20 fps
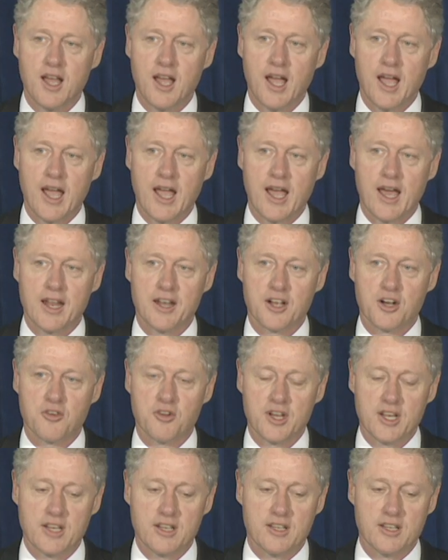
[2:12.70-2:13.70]
and
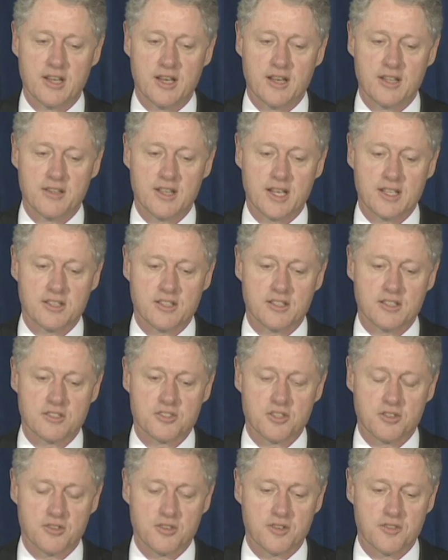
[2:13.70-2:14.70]
agreed that the
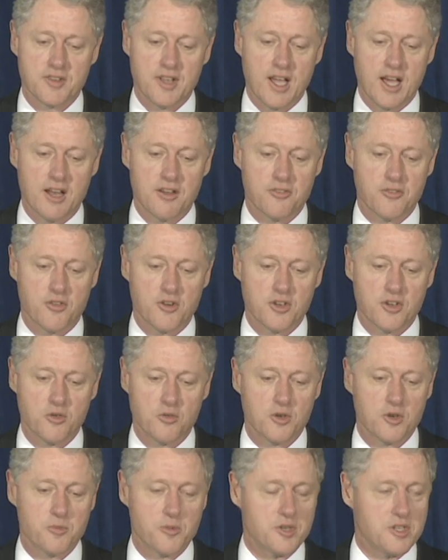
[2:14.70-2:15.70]
children of California
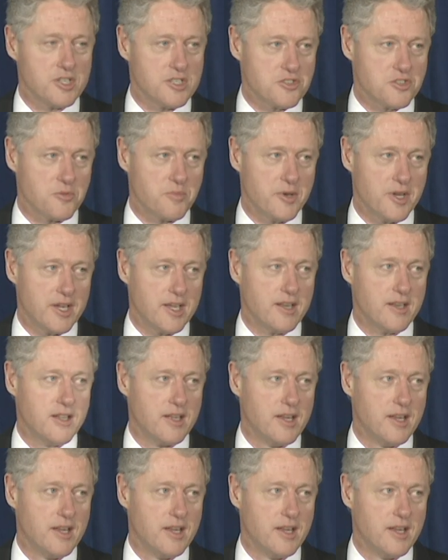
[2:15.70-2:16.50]
would participate